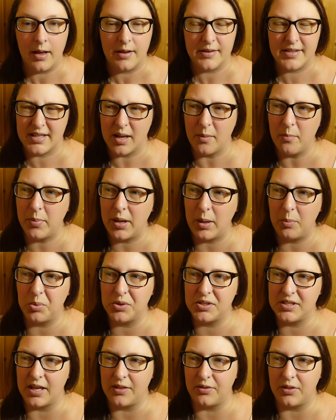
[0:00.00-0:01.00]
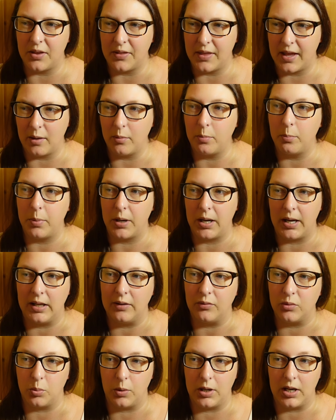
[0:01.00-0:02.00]
Some people said that they
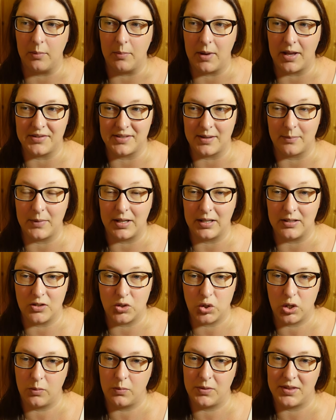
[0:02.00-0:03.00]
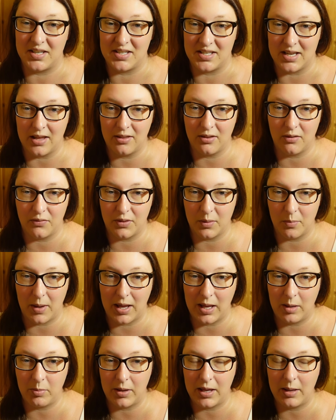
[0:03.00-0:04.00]
believed William had something to do with the death of the
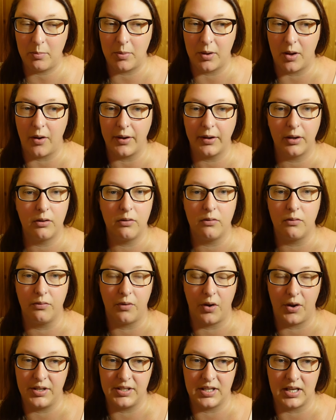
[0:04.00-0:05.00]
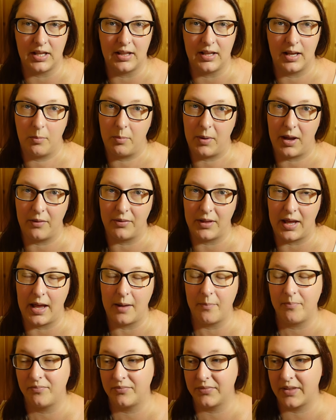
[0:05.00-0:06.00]
baby, but I couldn't find anything about
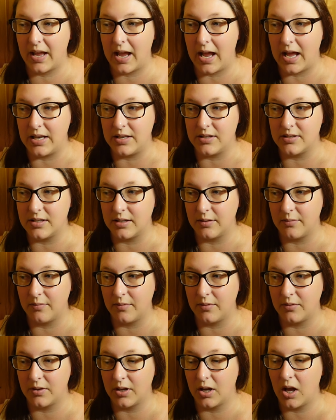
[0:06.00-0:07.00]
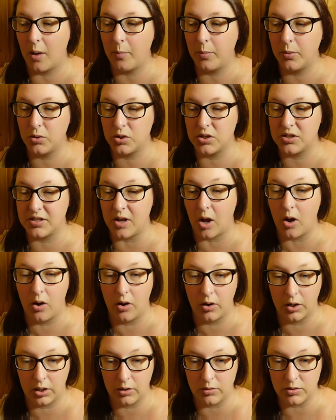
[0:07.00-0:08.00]
that. And the couple just
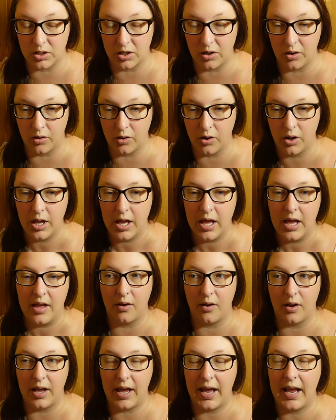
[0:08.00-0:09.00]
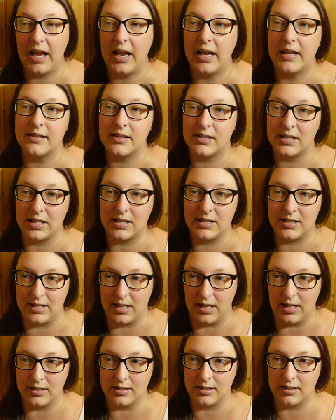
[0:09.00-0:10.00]
argued a lot. He
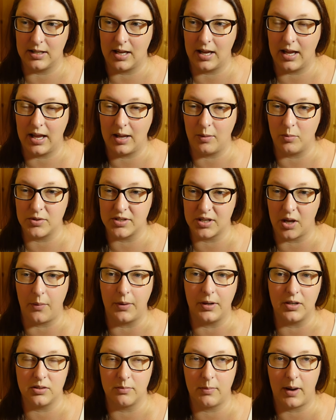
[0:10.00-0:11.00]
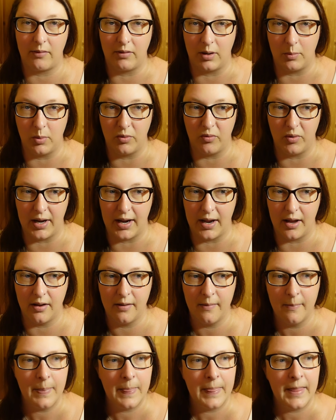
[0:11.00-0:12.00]
insisted that he was going to marry
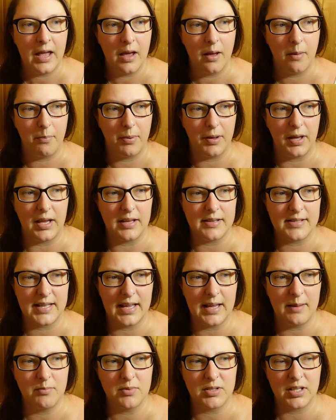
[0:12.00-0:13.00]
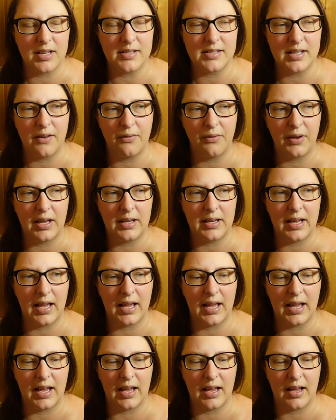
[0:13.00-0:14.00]
Maria, but it seemed as if he
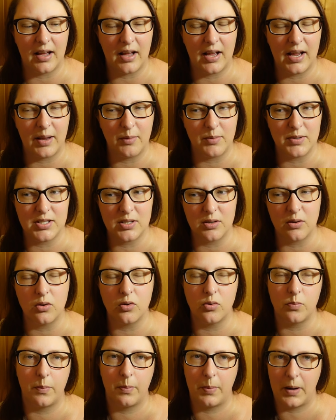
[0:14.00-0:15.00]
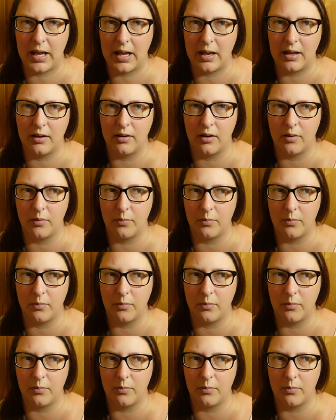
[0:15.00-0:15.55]
he, he was playing